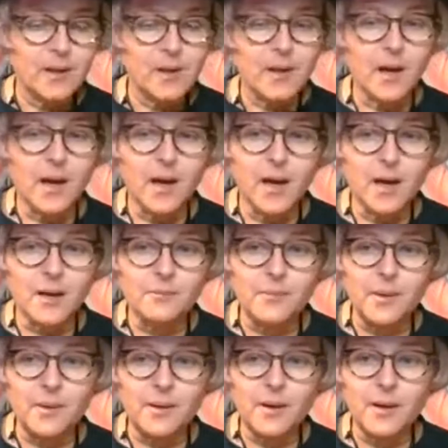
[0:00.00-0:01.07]
Um,
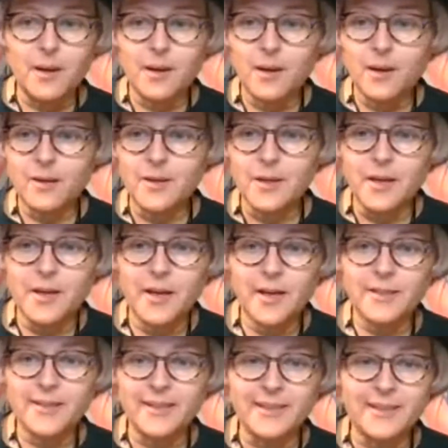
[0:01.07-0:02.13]

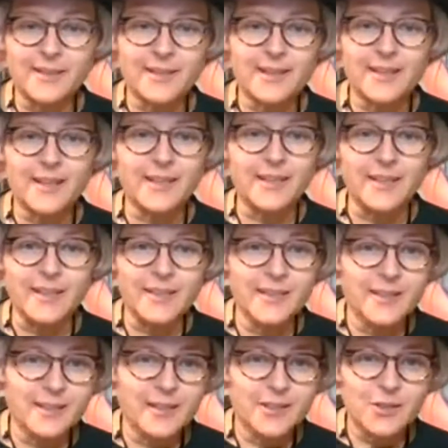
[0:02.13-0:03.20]
and like
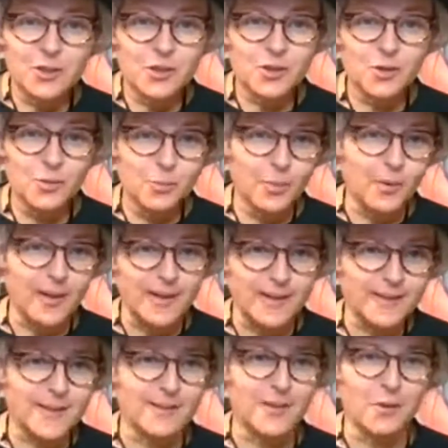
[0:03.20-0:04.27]
Shoe Place
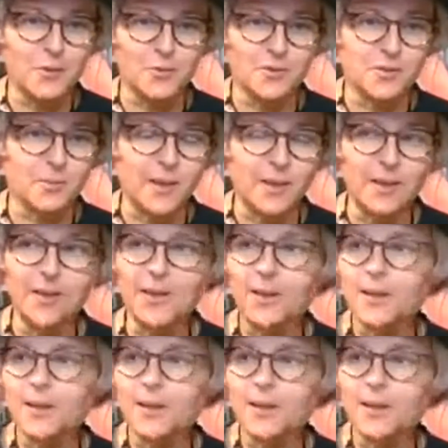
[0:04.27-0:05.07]
knows me.